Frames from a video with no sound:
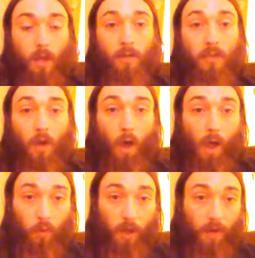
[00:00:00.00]
So
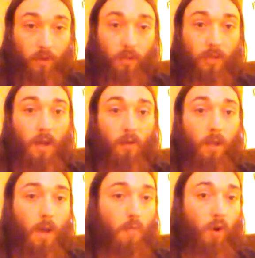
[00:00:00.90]
I will have to look down a
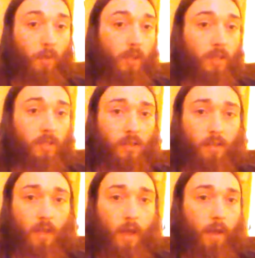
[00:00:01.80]
lot more with this
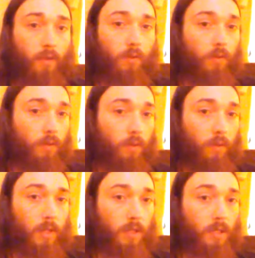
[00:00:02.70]
because
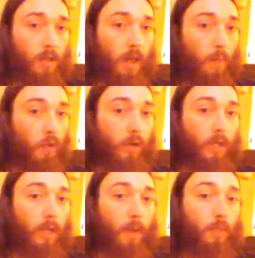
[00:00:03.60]
this is a lot more
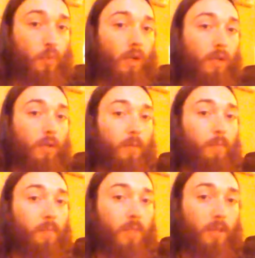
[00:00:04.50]
in-depth.
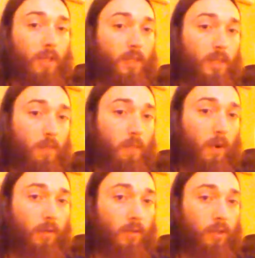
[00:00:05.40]
This is
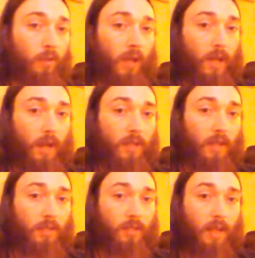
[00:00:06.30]
part 2, and as
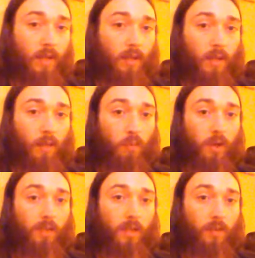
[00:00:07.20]
I said in the
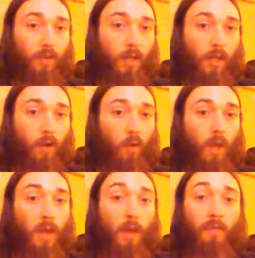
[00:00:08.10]
previous video,
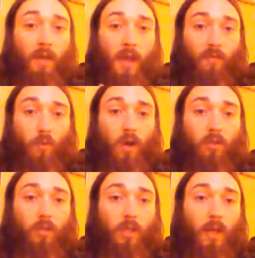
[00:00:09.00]
if you haven't
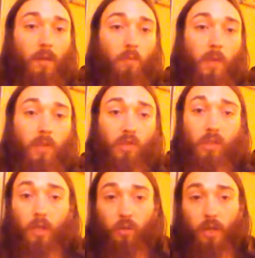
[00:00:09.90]
watched it yet, make sure
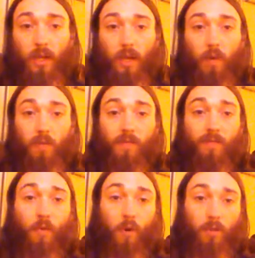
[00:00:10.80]
you go check it out
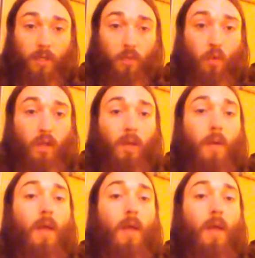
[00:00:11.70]
before this one,